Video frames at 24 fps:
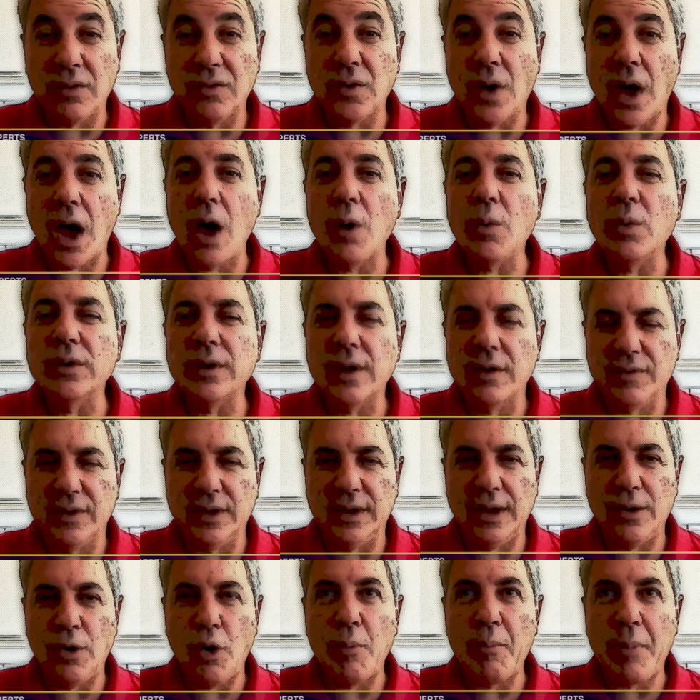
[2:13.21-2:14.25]
So I will
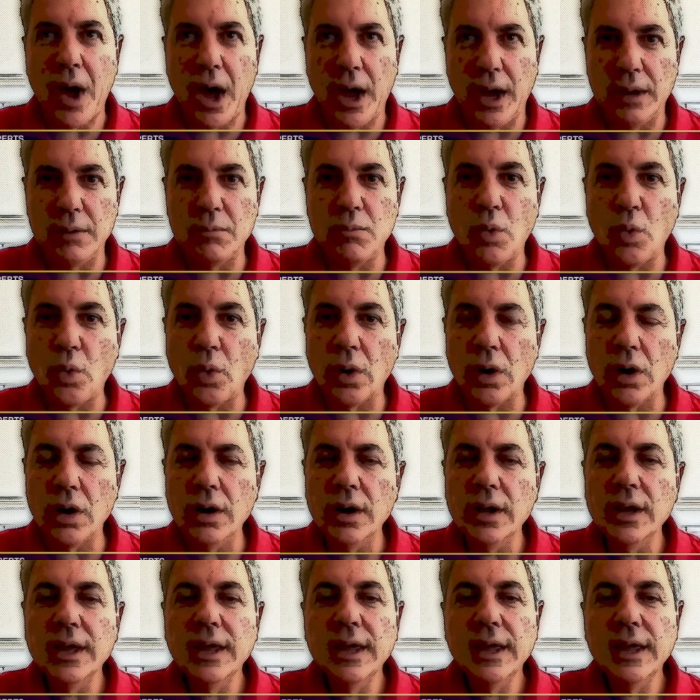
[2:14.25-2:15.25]
definitely opine more